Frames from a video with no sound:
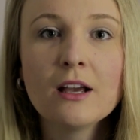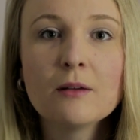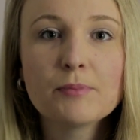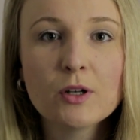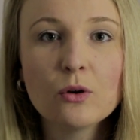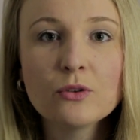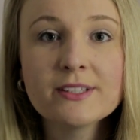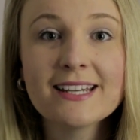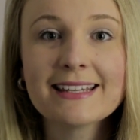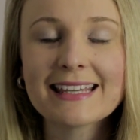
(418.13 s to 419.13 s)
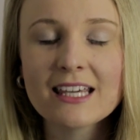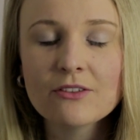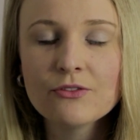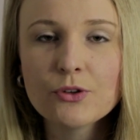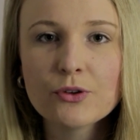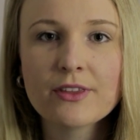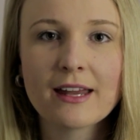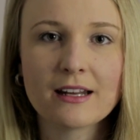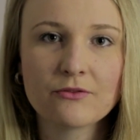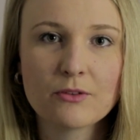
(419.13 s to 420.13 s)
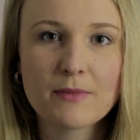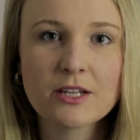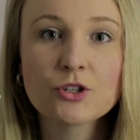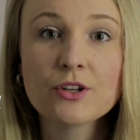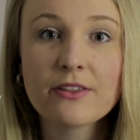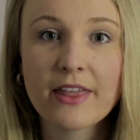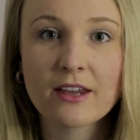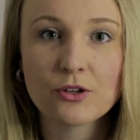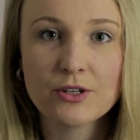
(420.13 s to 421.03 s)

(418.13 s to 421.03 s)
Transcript: but also give you that information that you